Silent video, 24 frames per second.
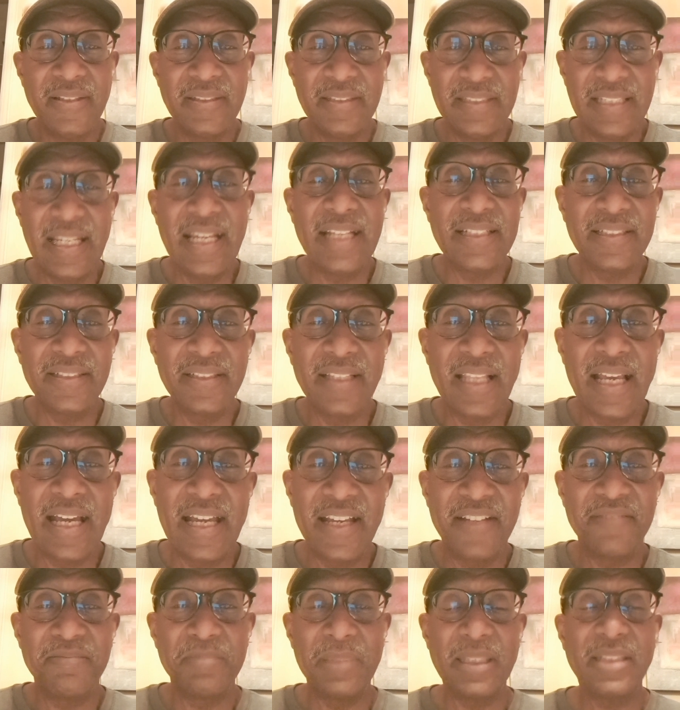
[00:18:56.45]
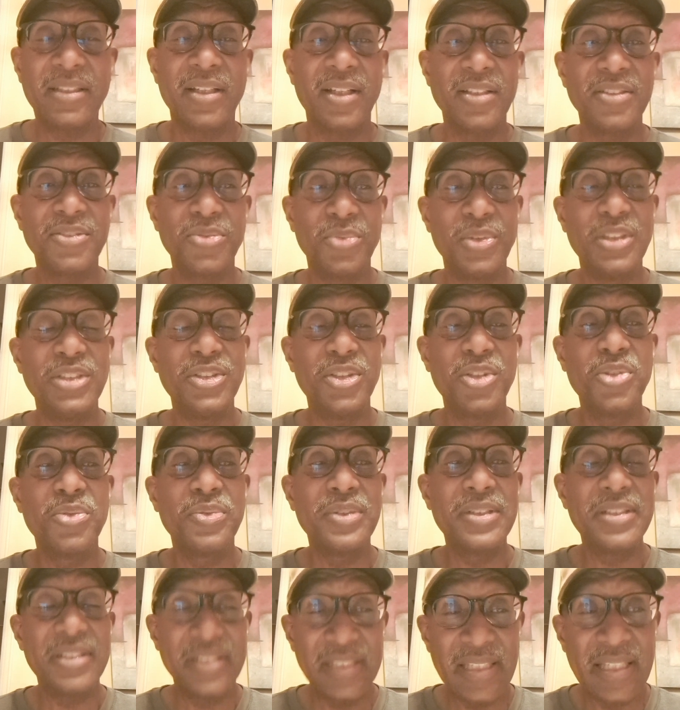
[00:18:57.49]
dead or alive, because when you
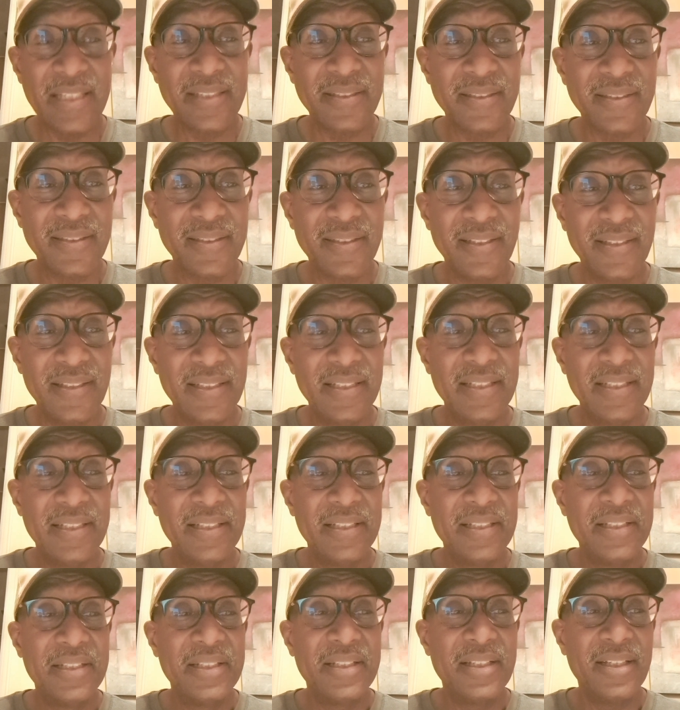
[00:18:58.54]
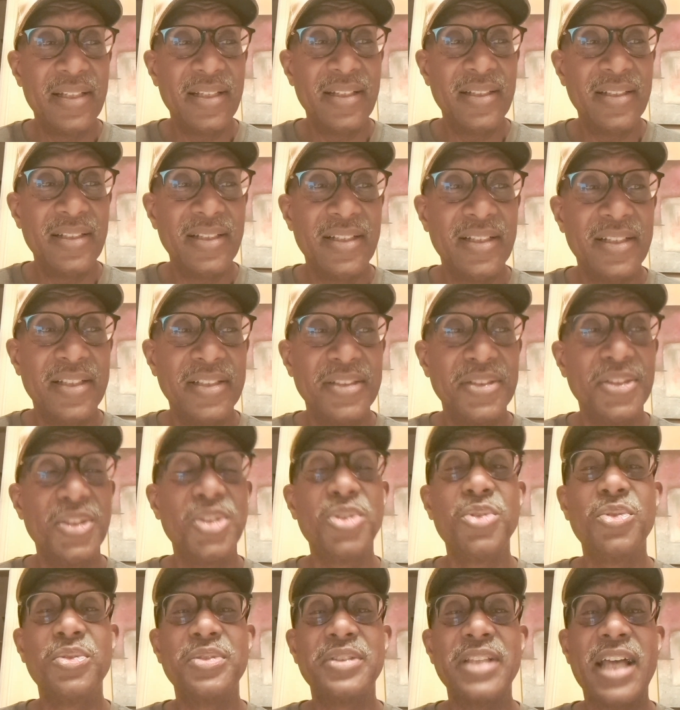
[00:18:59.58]
resist,
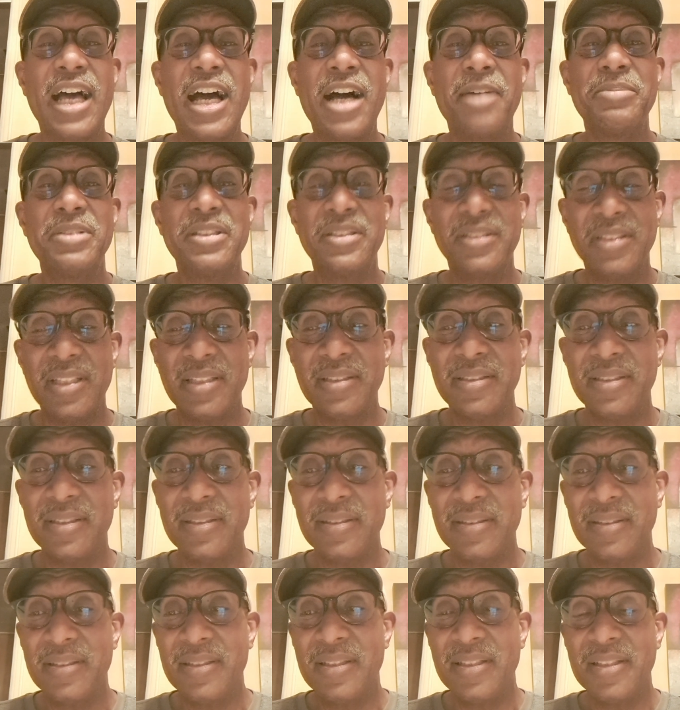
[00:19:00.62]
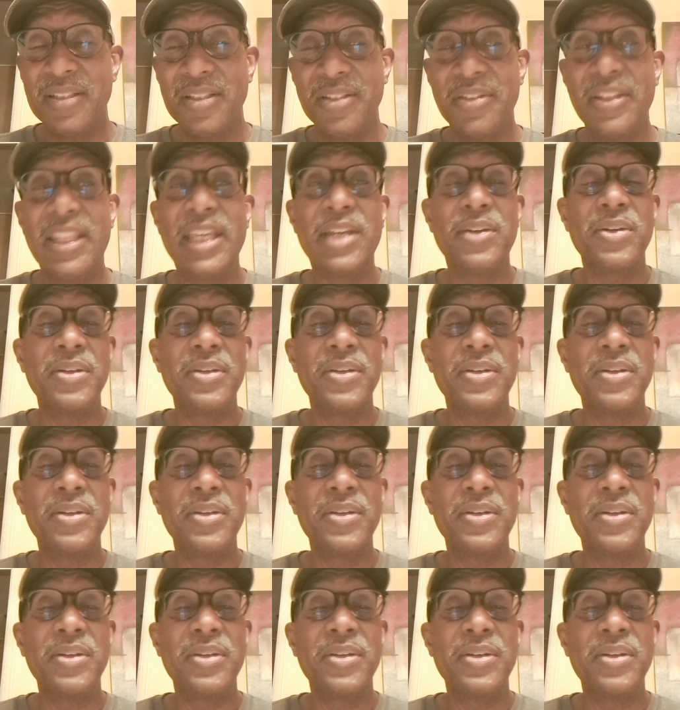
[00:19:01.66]
you was the opposition. They're